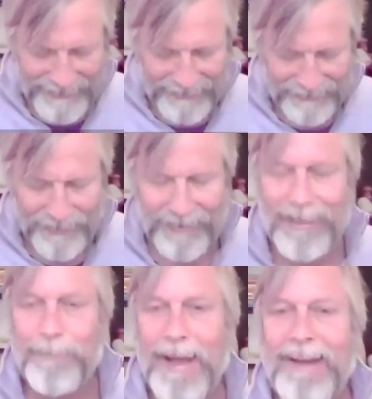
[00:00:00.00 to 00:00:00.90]
and a lot of
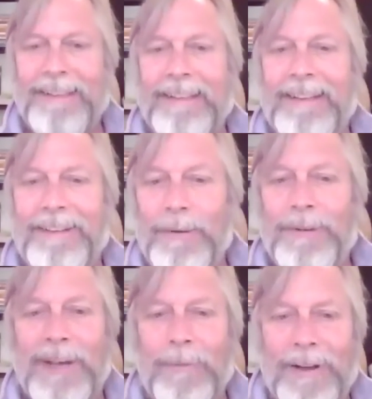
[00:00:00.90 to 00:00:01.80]
capacity to do
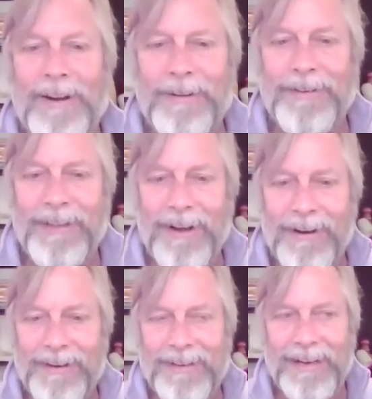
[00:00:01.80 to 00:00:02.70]
what they want to do in the gardens.